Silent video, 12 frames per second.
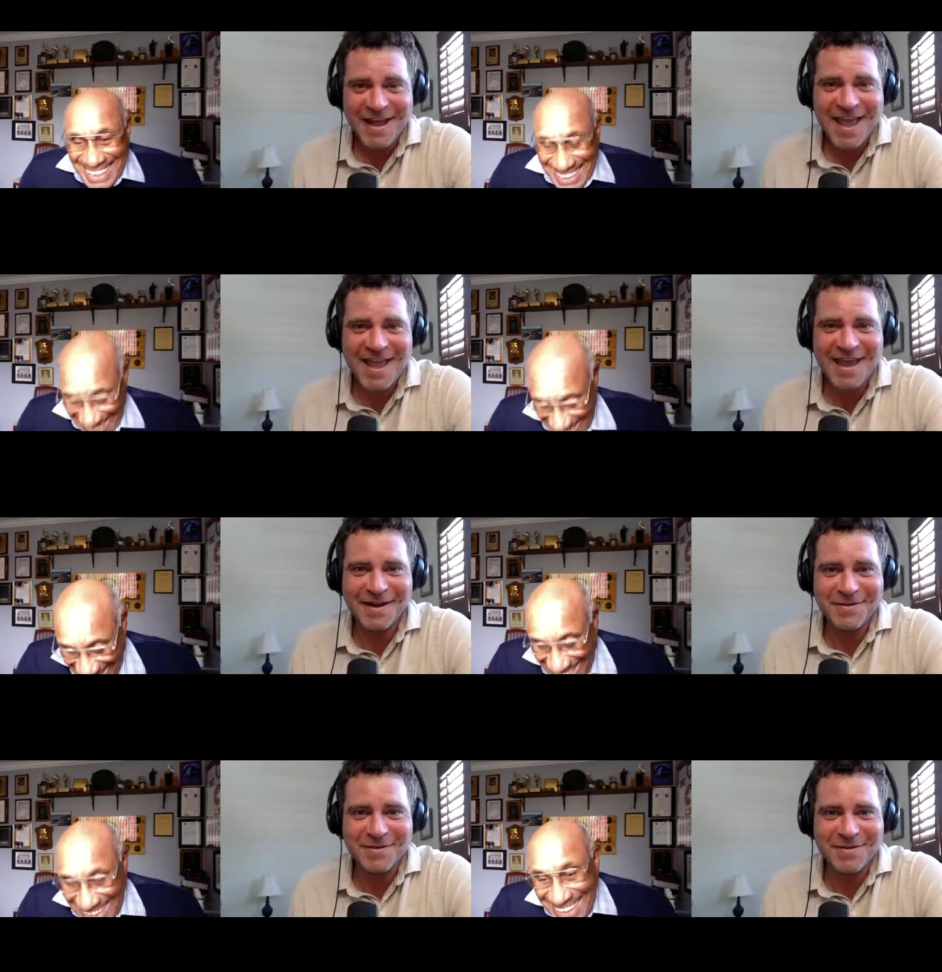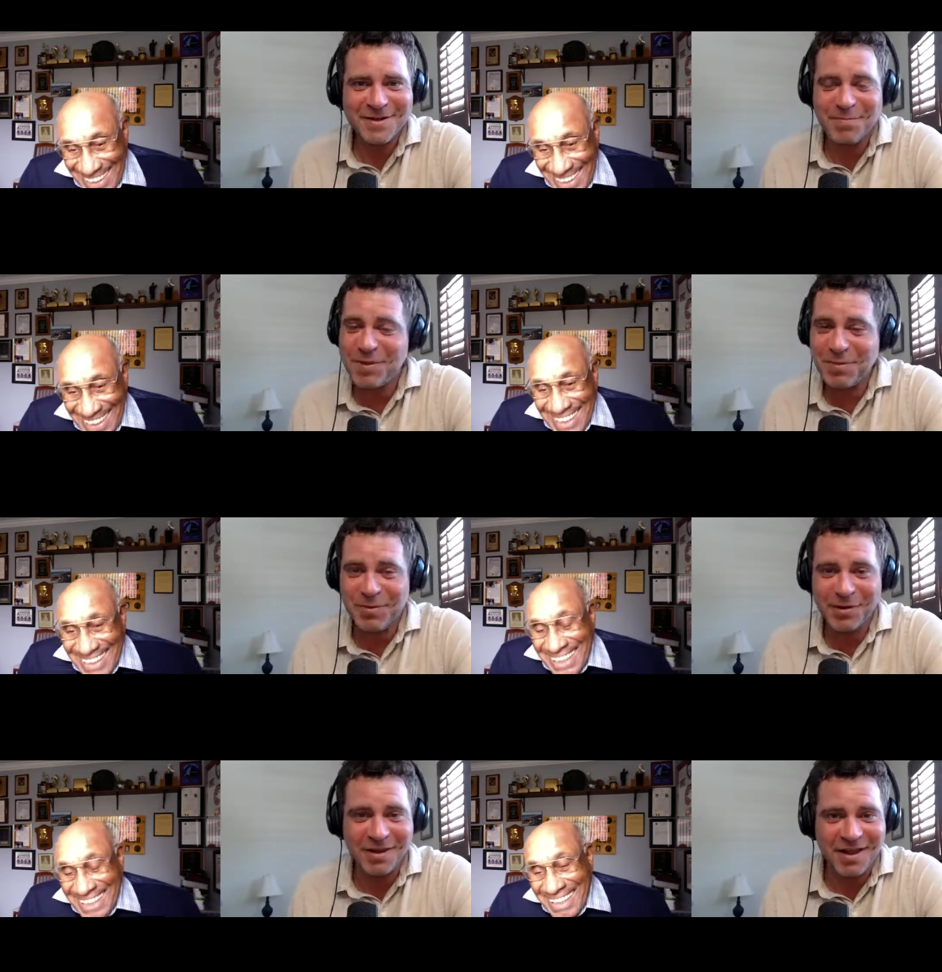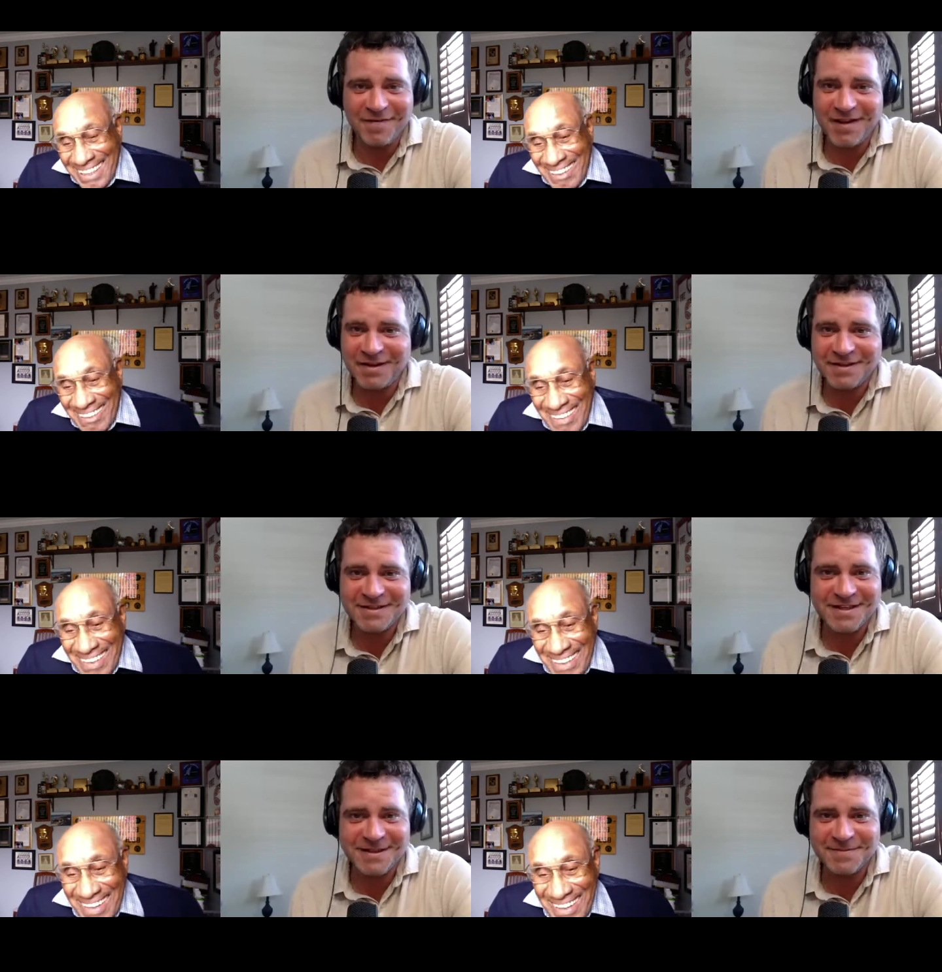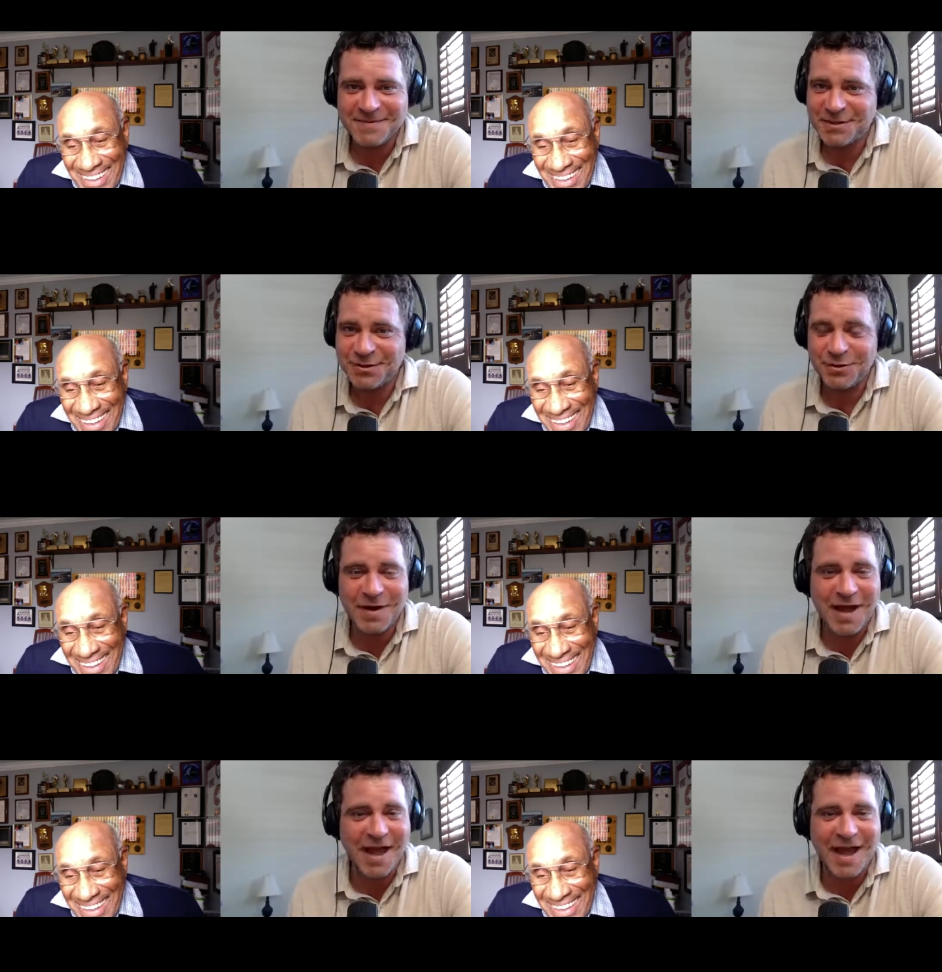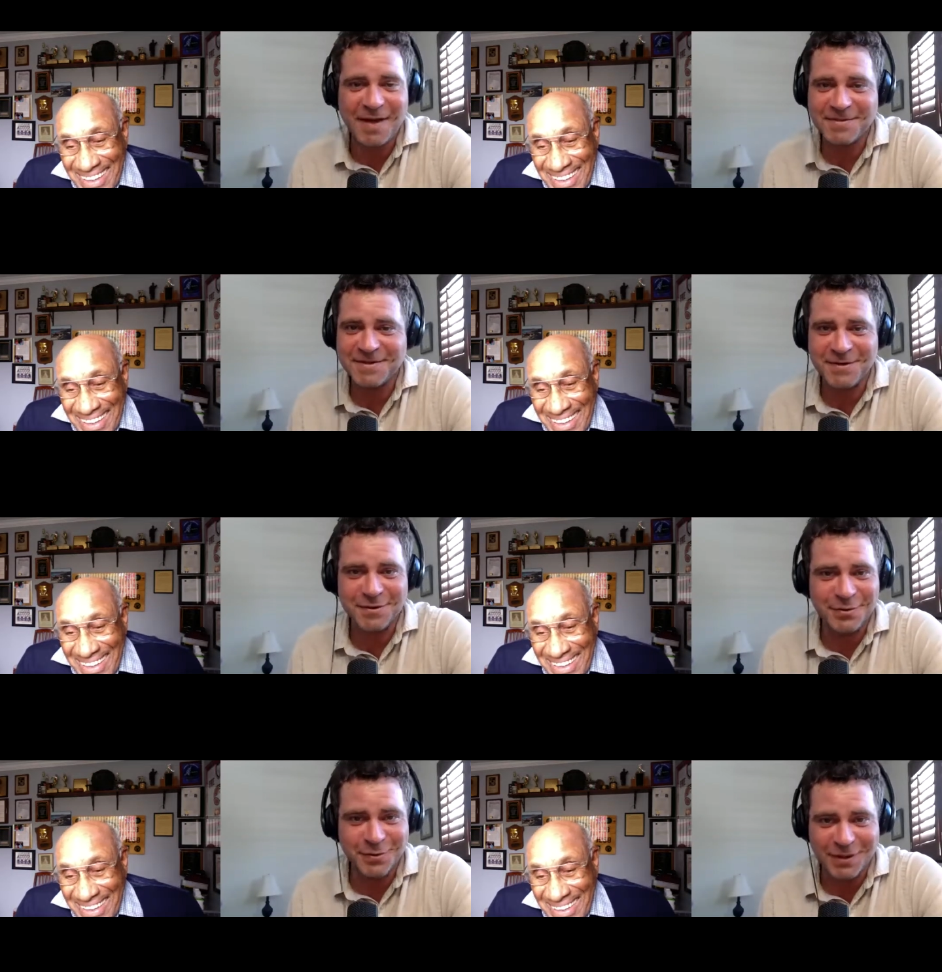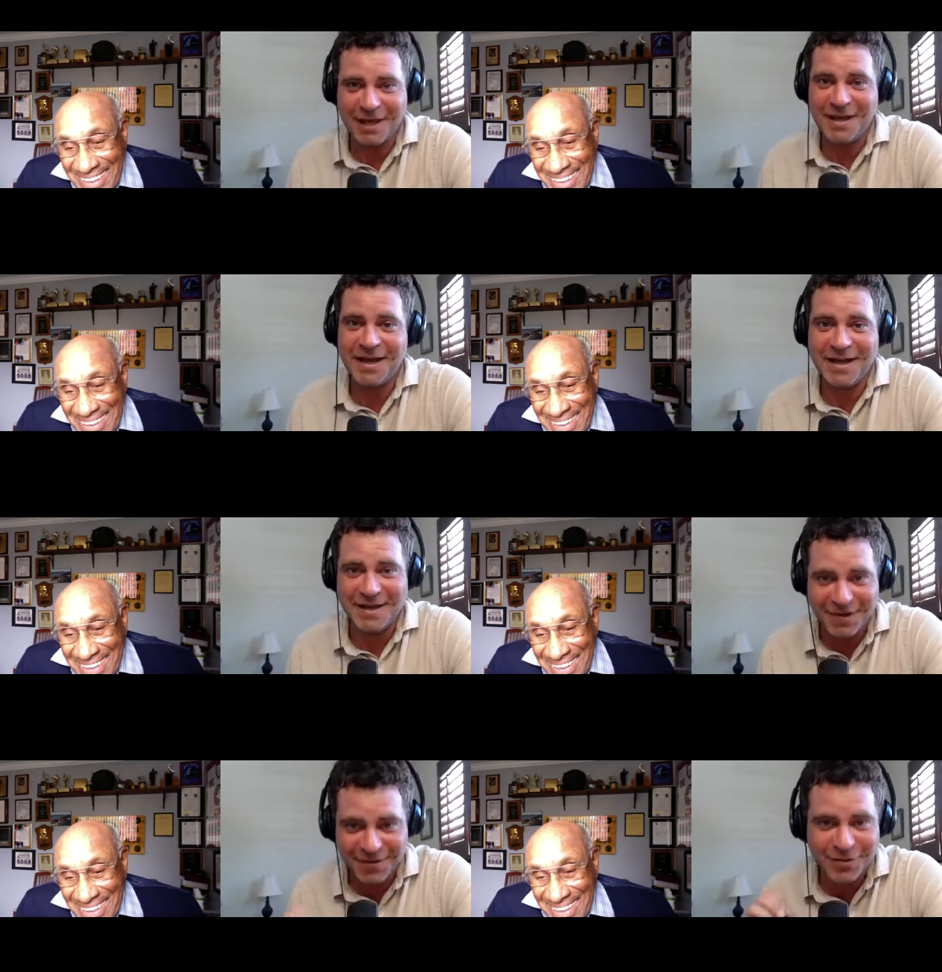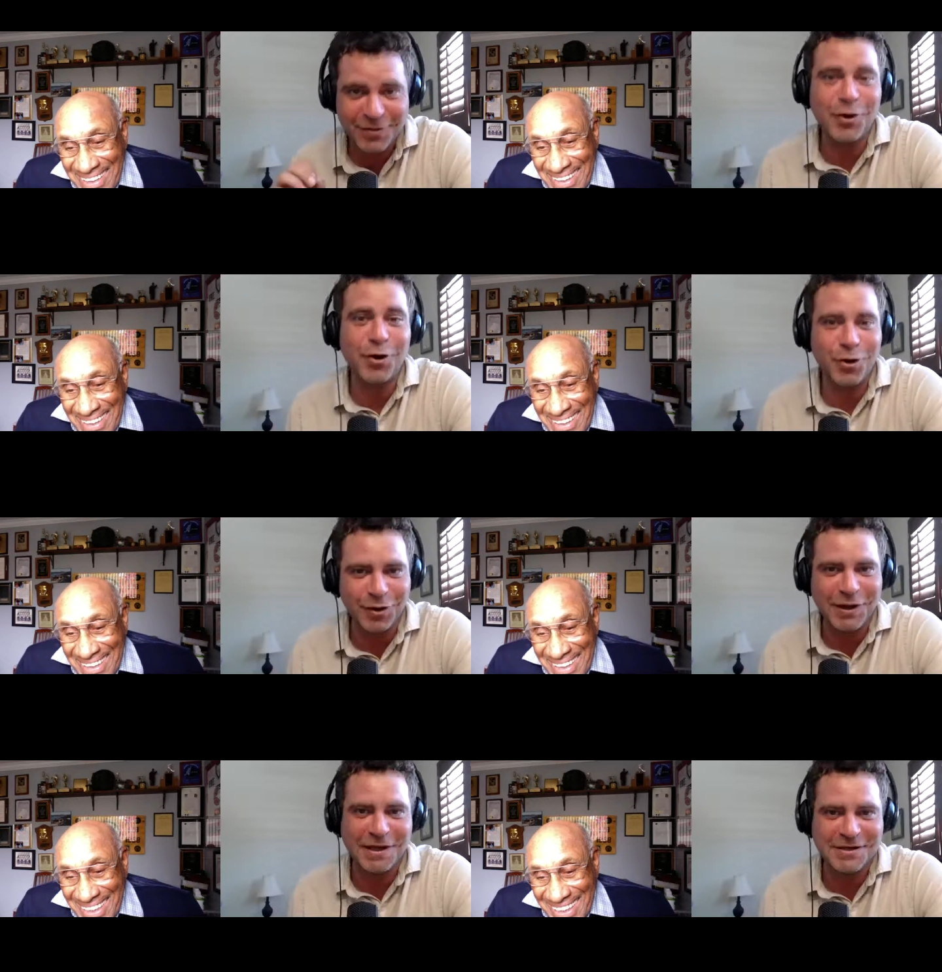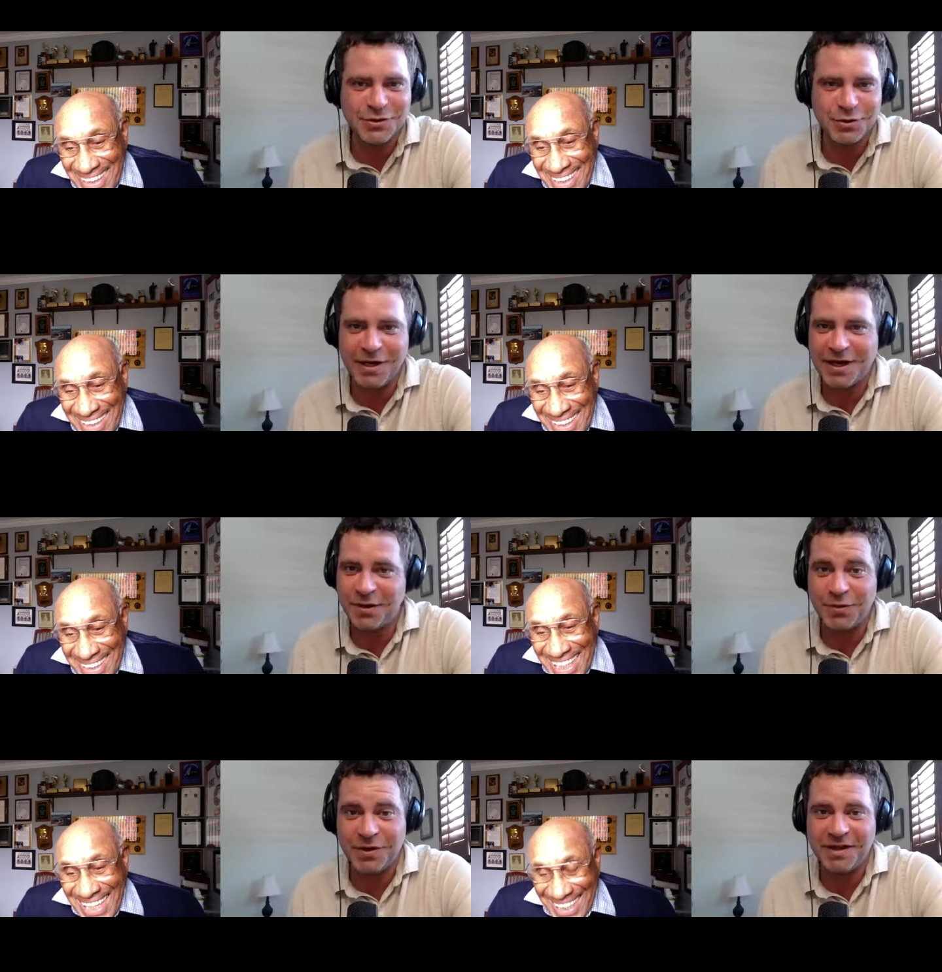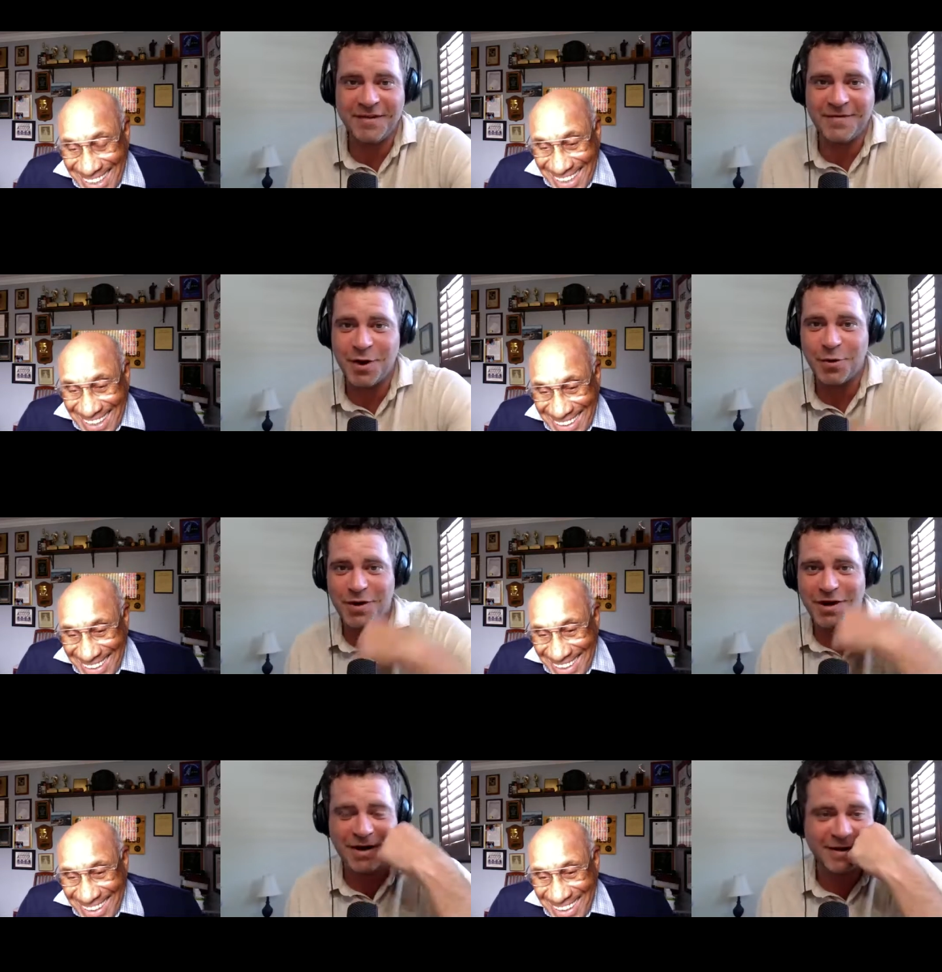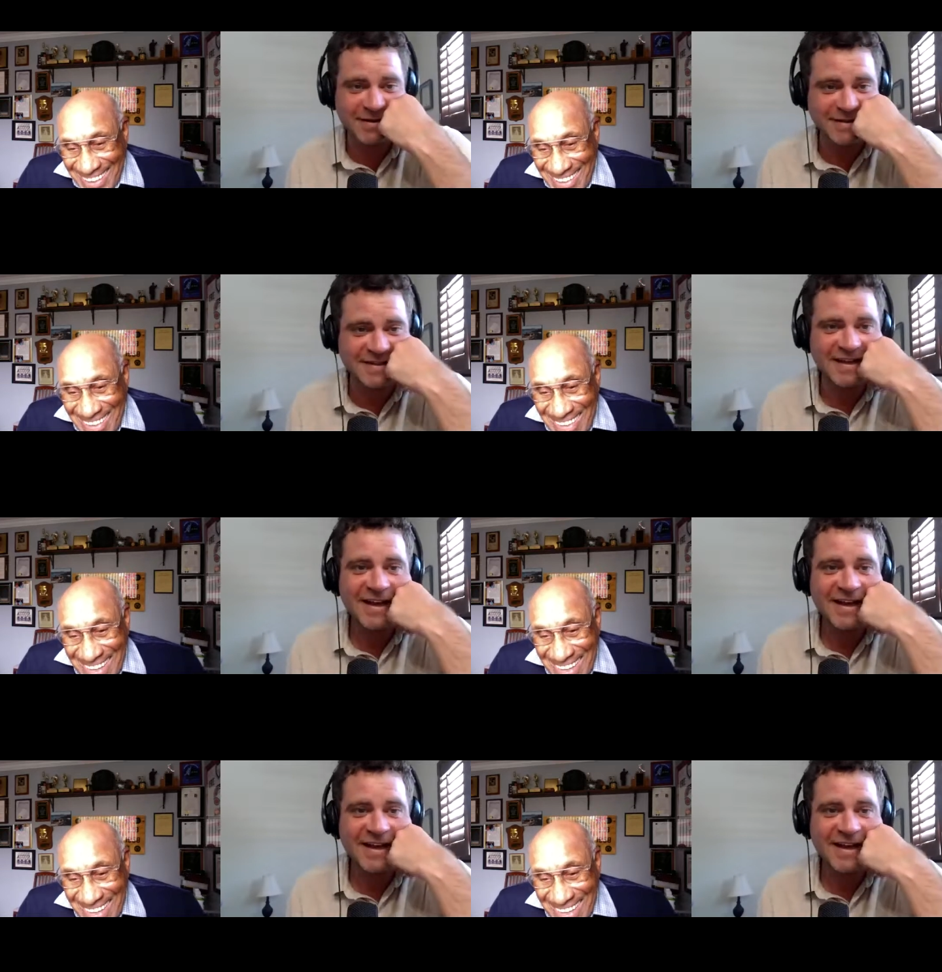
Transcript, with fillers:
Speaker 1: and uh-huh. the people that love there seem to absolutely eh, thoroughly enjoy it and would live nowhere else.